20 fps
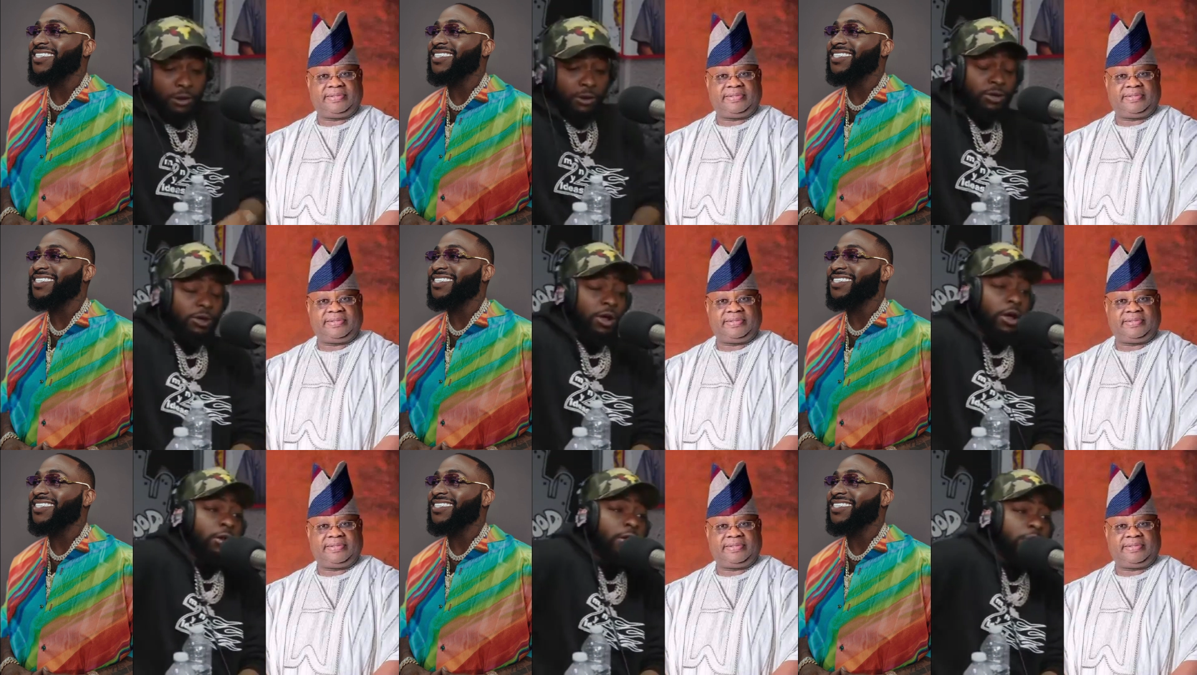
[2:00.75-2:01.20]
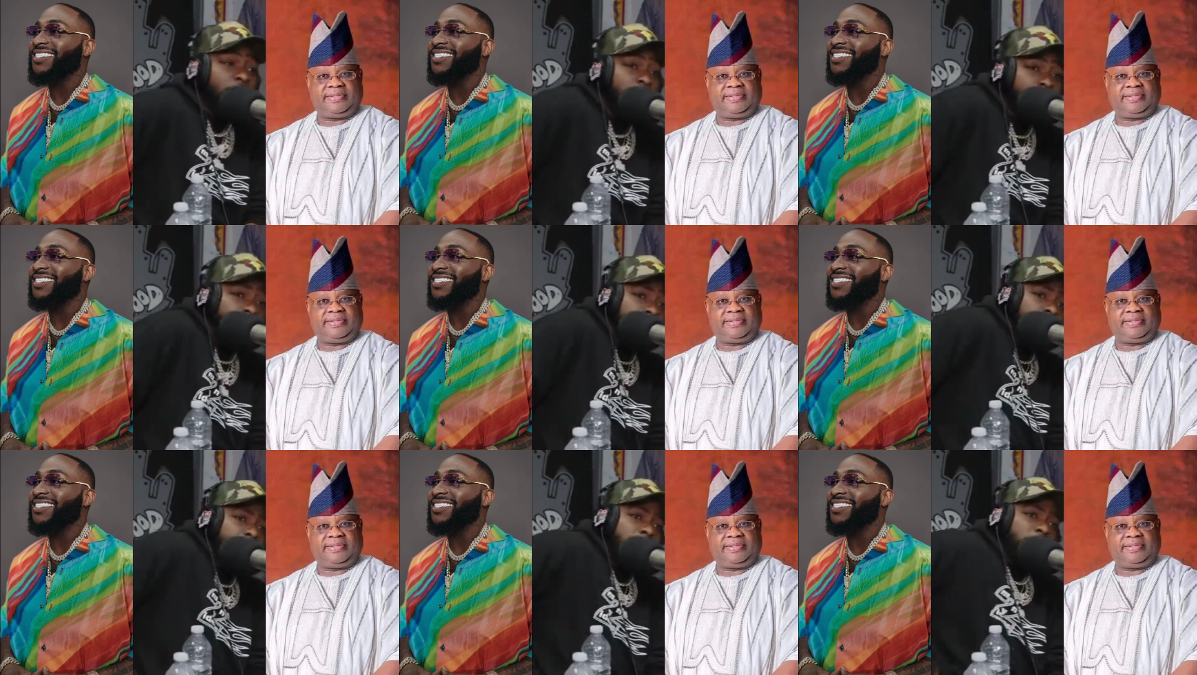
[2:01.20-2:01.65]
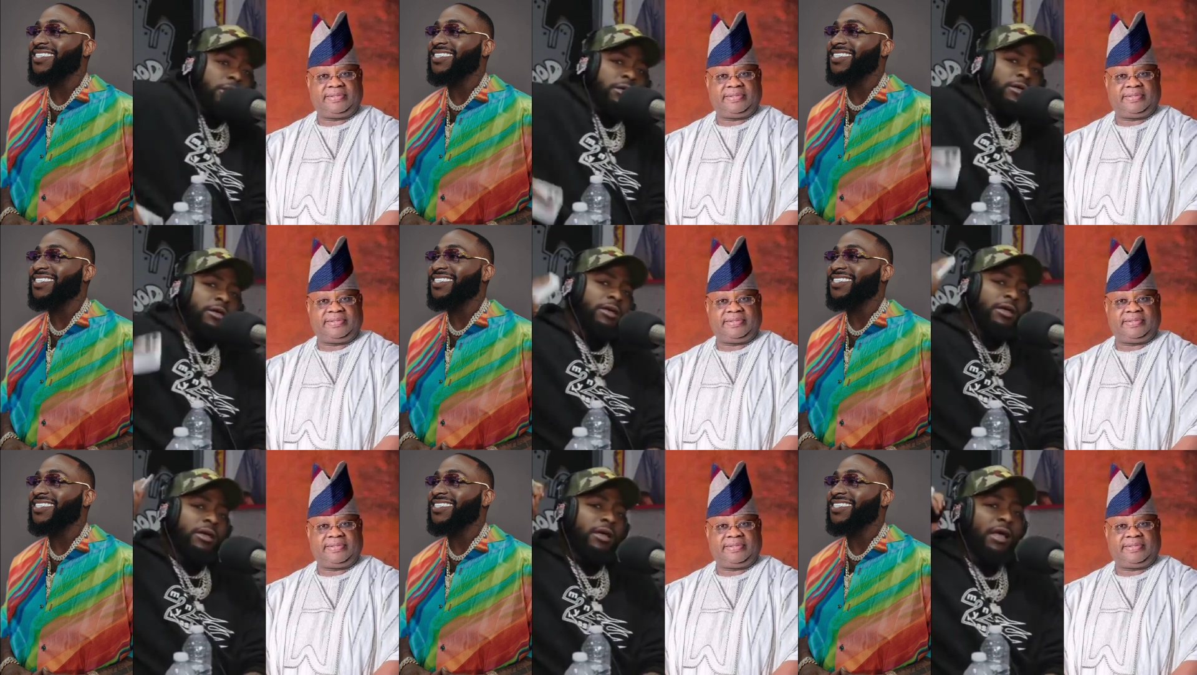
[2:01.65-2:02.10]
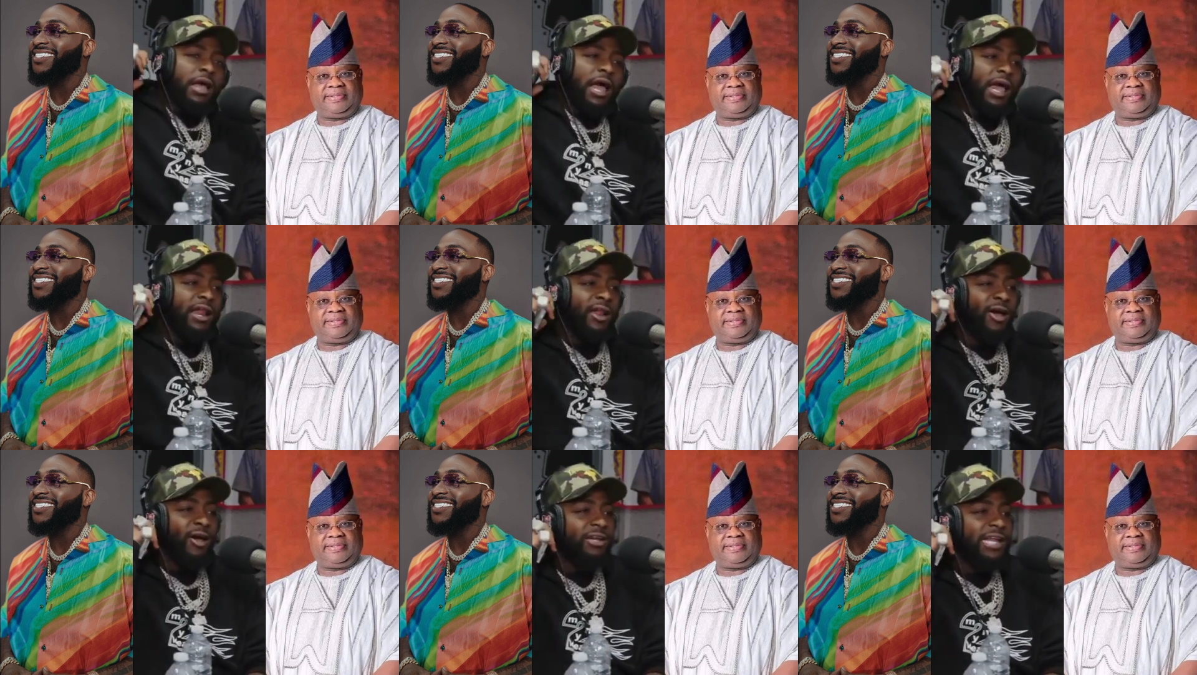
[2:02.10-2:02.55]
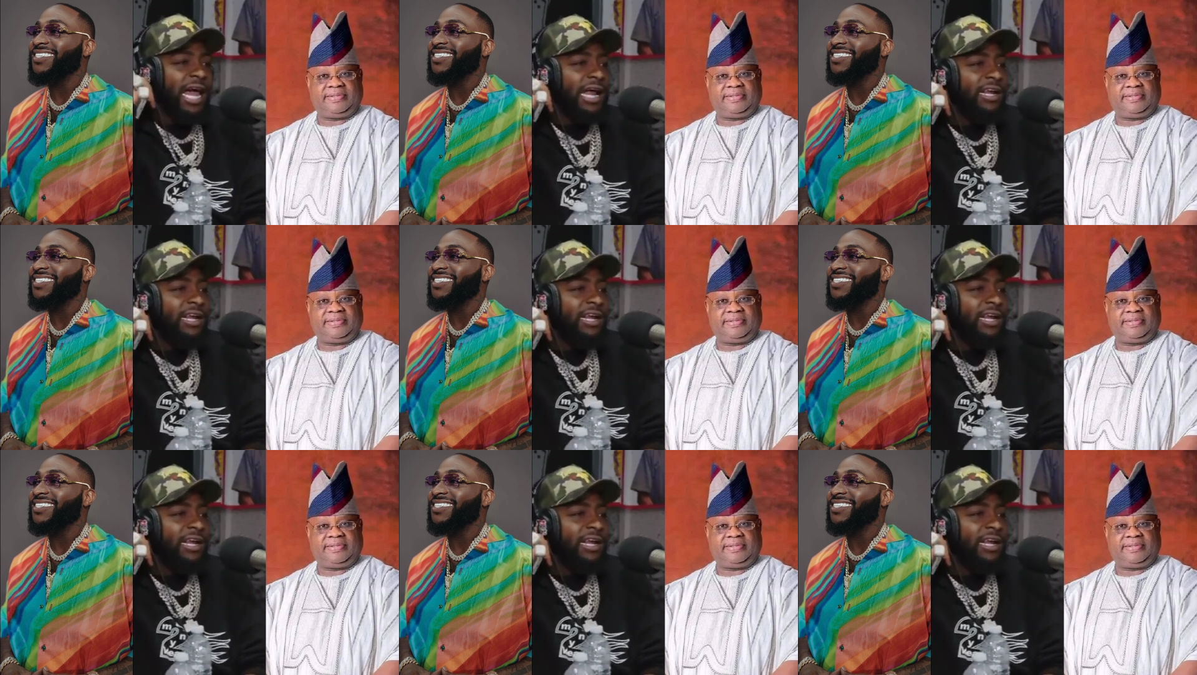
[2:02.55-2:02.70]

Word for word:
Speaker 1: hold on. Hello,